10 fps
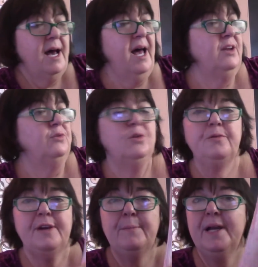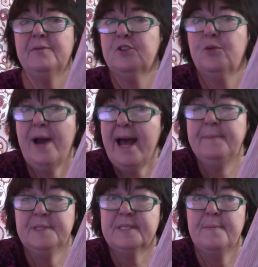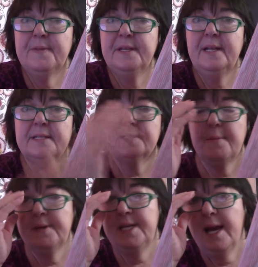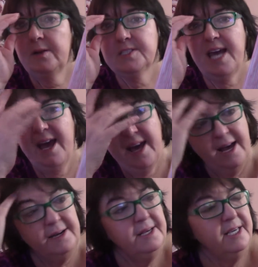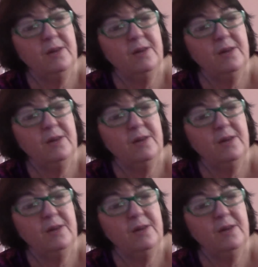I don't know if I might have grabbed something that somebody else had.